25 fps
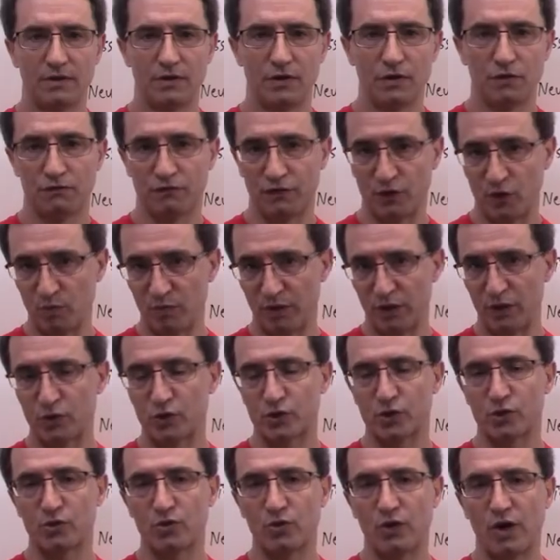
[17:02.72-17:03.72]
A few minutes
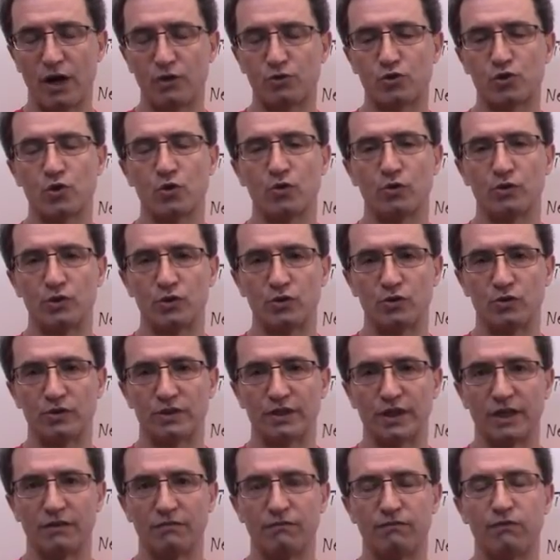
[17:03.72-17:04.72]
ago, I showed you
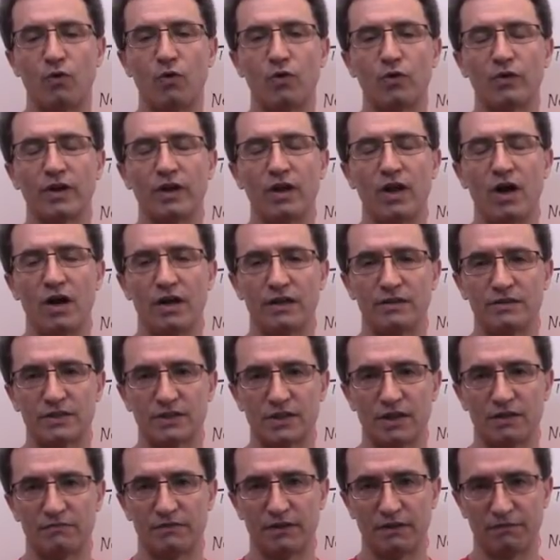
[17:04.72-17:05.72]
the 4 lines
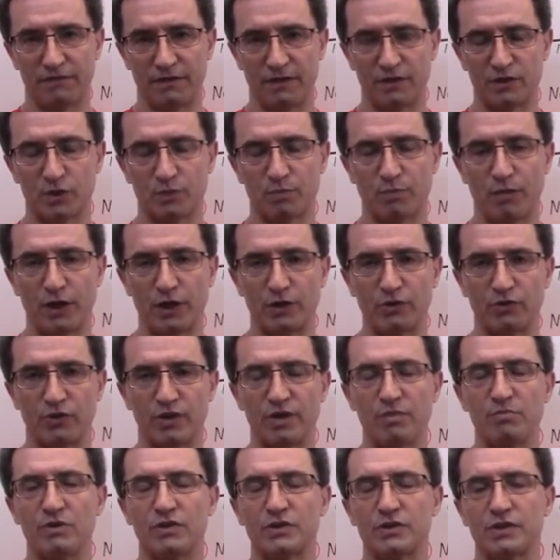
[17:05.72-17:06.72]
of defense by your
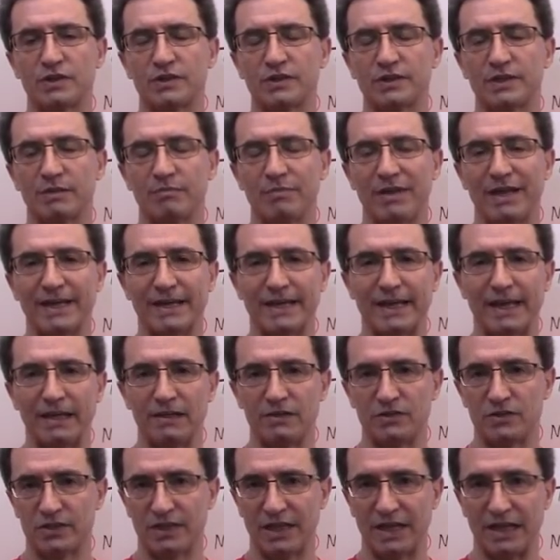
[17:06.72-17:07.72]
immune system
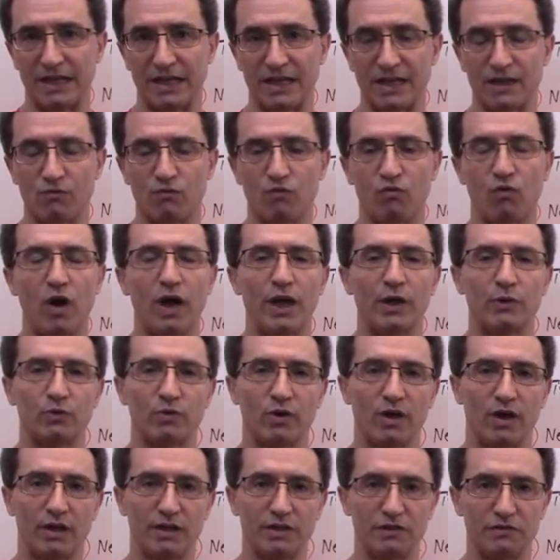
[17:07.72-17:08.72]
against any
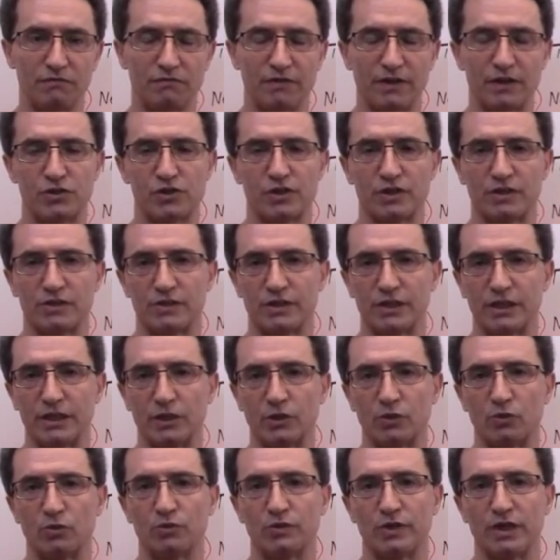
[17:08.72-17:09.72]
viral infections,
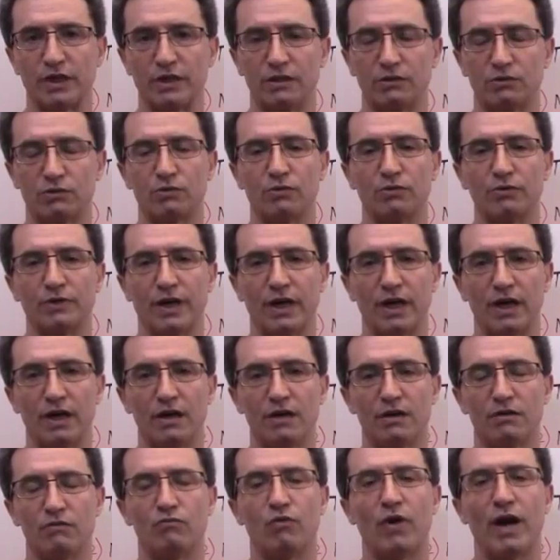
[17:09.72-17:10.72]
including
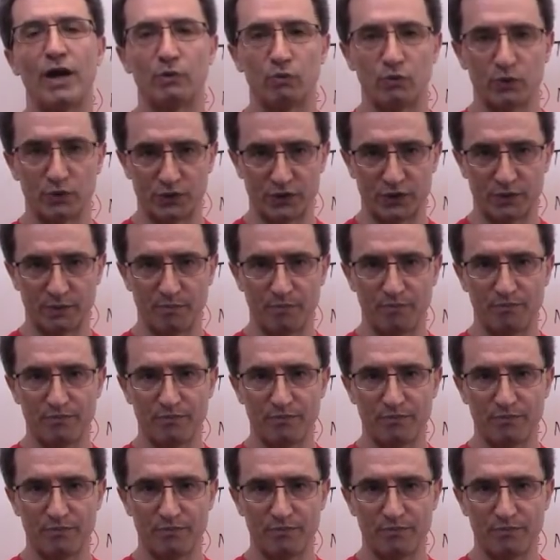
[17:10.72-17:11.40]
coronavirus.